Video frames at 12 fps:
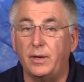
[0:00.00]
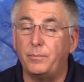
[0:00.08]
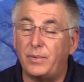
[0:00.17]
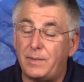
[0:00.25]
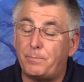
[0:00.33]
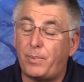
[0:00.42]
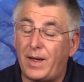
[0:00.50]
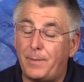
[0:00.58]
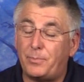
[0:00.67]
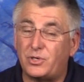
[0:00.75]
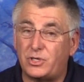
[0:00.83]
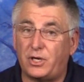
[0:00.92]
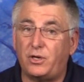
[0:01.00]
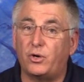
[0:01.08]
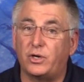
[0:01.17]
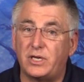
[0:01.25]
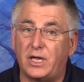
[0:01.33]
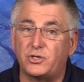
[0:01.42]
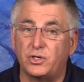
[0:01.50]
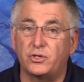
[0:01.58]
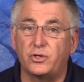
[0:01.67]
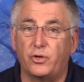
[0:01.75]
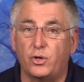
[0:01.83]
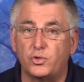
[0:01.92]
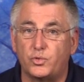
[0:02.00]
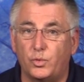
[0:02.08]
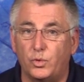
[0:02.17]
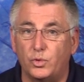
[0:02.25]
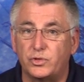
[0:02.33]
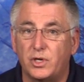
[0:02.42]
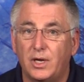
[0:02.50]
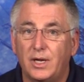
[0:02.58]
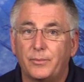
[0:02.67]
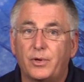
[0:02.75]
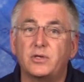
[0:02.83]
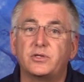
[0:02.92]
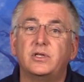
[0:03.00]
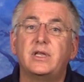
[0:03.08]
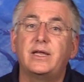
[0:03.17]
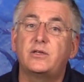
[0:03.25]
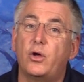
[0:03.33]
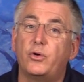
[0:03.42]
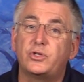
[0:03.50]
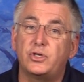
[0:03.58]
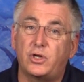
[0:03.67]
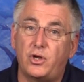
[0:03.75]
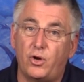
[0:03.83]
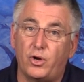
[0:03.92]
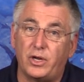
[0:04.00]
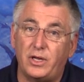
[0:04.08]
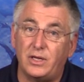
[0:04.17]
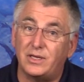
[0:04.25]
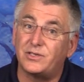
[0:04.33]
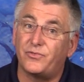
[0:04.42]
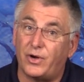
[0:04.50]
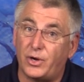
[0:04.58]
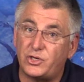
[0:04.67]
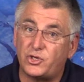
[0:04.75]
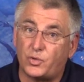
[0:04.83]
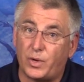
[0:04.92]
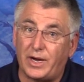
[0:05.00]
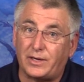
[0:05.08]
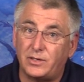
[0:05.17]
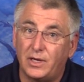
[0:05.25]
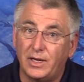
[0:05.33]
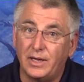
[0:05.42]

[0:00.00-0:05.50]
And pay particular attention to those rules because the Daytona security is very strict,